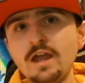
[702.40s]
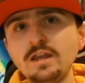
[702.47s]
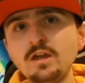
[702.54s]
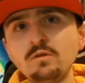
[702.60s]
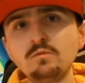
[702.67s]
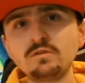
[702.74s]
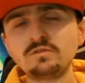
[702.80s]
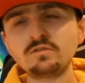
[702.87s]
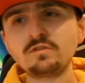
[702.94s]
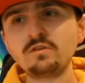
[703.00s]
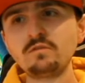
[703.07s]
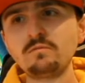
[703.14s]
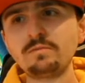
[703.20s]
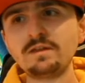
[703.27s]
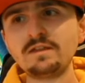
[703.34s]
I know what to
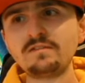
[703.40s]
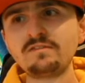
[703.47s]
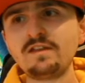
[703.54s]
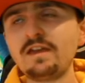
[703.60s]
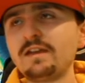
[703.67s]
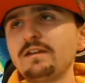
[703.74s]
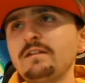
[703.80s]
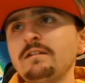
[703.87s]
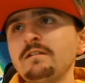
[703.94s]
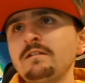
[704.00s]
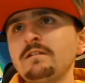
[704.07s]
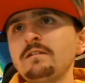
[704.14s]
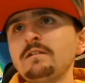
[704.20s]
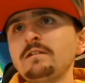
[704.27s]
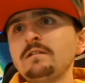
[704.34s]
do, but it's like,
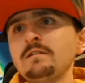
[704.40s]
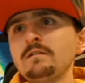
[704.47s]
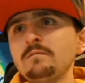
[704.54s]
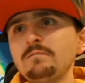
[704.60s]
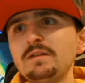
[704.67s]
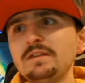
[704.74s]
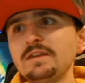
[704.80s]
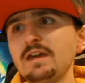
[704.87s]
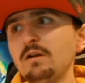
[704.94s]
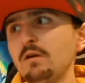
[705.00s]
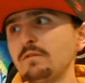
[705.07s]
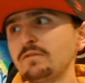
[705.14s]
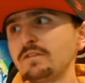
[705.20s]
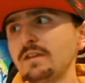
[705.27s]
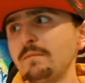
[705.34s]
bloody hell,
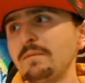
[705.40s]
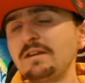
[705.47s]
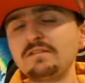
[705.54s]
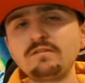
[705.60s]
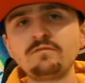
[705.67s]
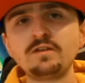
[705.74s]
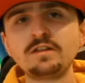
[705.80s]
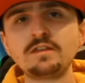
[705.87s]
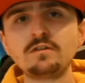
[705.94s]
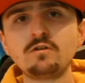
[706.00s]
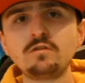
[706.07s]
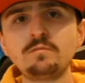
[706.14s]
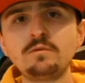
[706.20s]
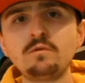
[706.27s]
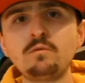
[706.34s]
after 10 minutes I finally got
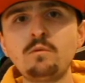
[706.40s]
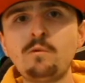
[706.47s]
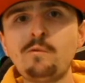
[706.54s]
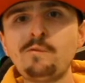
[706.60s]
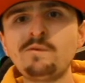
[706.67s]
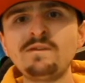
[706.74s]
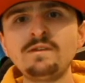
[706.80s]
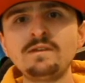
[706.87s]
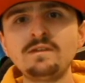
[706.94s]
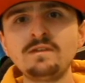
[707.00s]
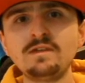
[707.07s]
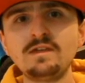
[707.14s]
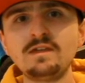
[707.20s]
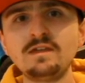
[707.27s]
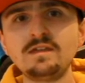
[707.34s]
the ball.
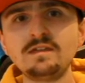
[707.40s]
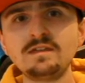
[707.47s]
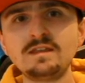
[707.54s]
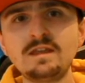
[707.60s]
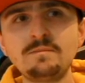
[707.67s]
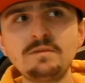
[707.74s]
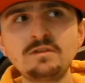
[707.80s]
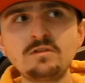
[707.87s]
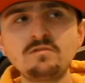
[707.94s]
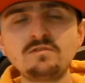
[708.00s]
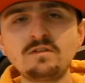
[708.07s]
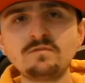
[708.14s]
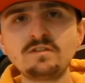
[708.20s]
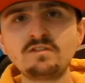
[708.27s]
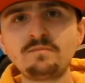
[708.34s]
You let me do
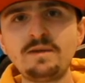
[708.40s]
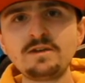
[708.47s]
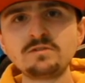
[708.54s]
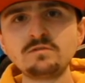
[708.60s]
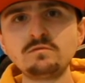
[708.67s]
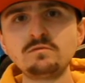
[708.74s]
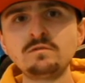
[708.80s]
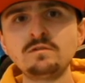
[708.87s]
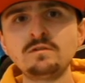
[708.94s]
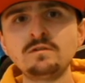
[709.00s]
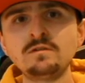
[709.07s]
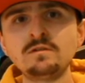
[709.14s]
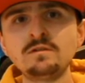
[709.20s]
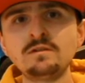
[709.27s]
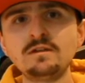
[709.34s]
something special
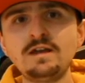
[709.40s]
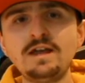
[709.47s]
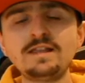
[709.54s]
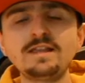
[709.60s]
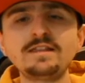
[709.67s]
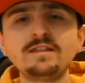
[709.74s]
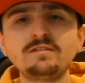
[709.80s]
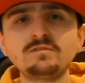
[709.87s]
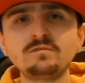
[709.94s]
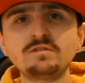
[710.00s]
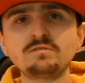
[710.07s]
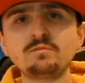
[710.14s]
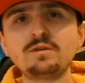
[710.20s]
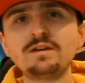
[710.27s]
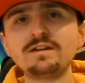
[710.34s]
and it doesn't
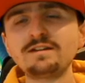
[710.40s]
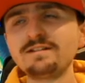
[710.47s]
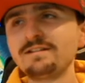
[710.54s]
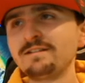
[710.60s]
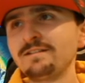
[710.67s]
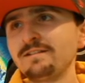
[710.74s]
always work.